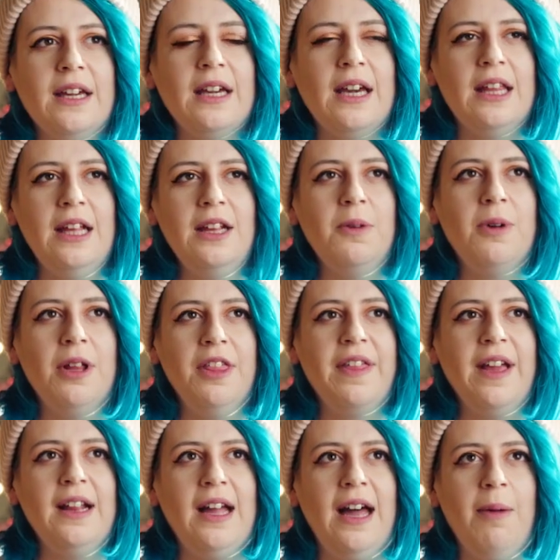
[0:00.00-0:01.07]
I think the one
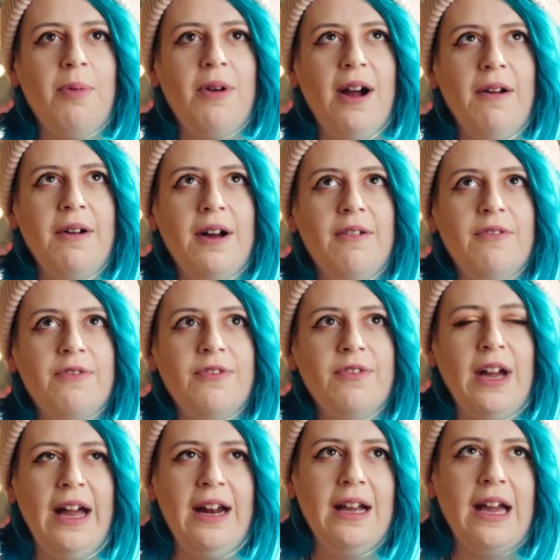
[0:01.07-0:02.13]
thing that I'm proud of,
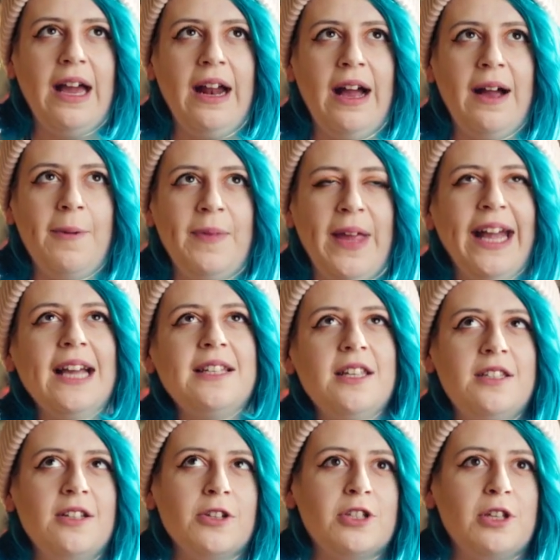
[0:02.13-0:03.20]
and I guess
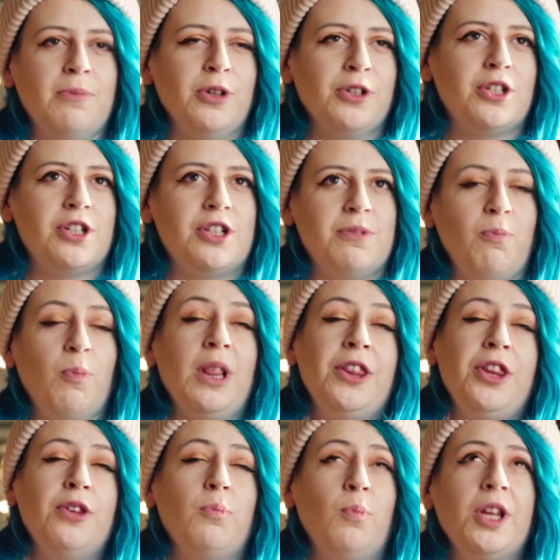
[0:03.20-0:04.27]
it's not so much,
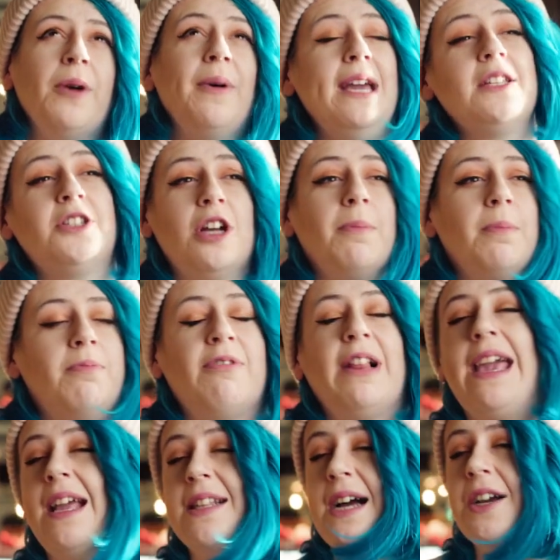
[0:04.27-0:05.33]
well no, it is job
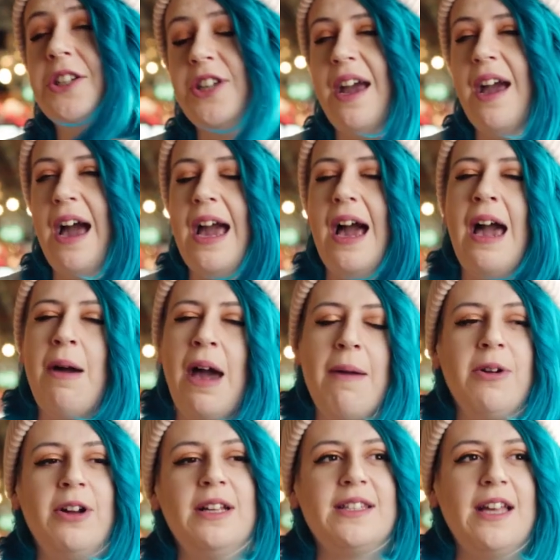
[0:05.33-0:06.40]
related actually.
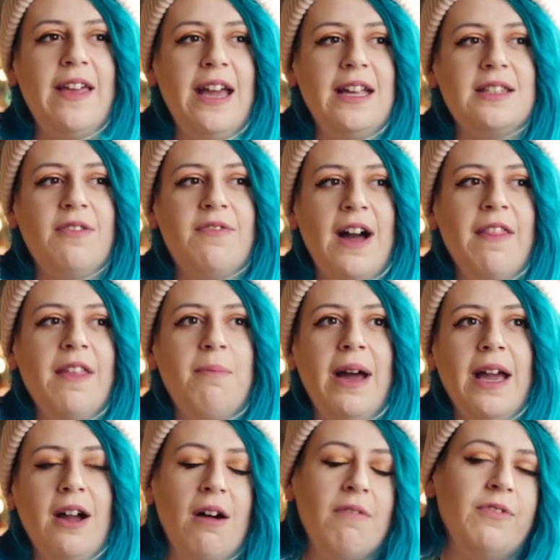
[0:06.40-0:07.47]
I'm going to say that is the fact that
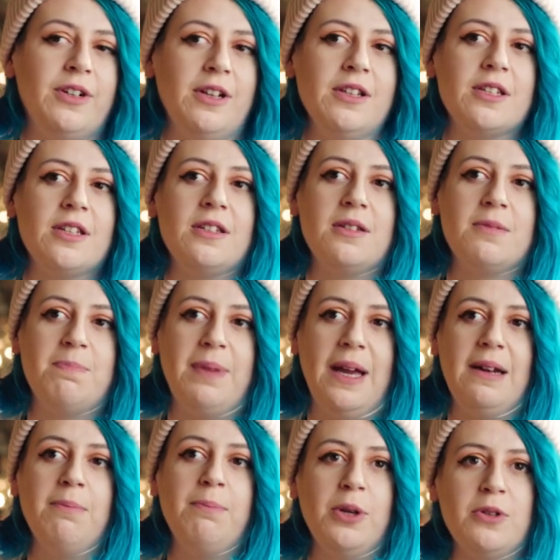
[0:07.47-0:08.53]
my confidence has
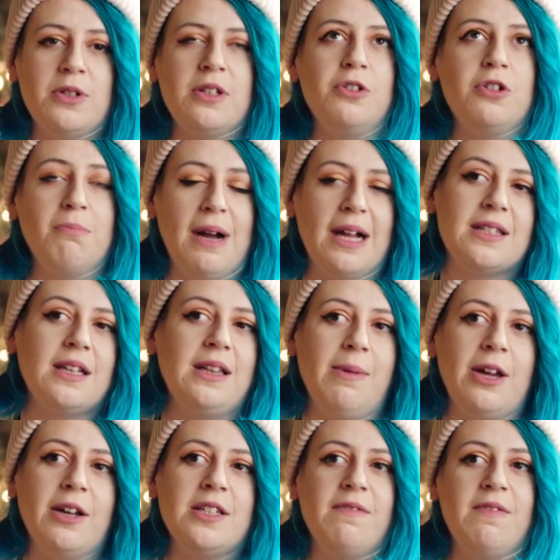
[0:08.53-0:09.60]
been boosted dramatically
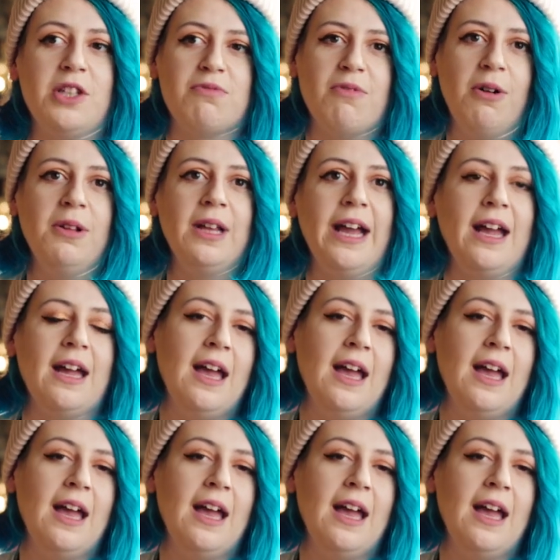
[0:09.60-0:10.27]
because of this role. Like